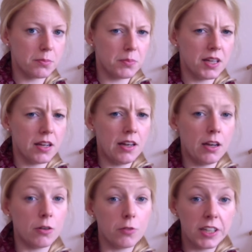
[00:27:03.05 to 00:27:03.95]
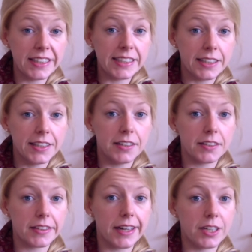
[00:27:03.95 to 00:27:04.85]
me lovely
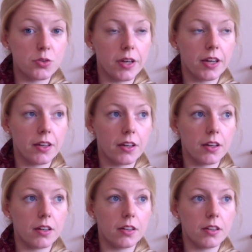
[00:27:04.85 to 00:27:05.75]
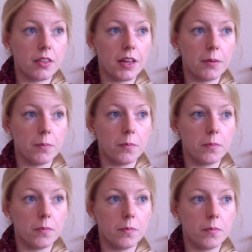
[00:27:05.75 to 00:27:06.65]
teas. I drank them
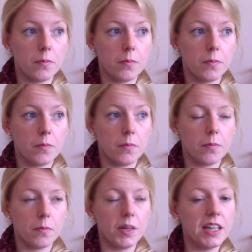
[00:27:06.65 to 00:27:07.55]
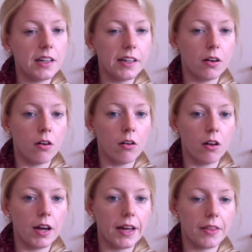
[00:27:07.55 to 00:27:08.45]
nearly
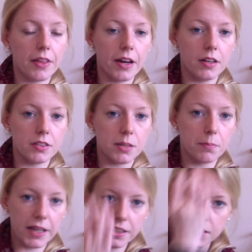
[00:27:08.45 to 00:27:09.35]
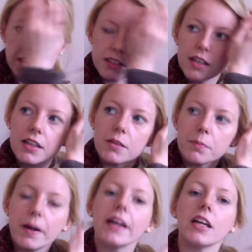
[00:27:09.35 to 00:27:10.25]
all. There are some black teas and a
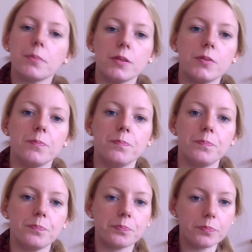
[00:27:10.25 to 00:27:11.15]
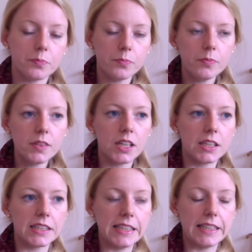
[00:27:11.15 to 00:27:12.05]
pineapple
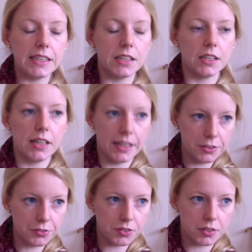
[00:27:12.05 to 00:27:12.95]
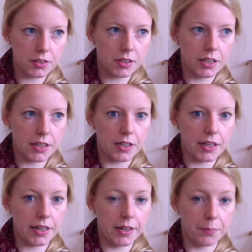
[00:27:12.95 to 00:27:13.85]
tea left.
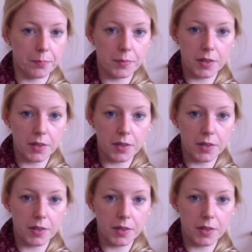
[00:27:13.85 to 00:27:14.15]
I'm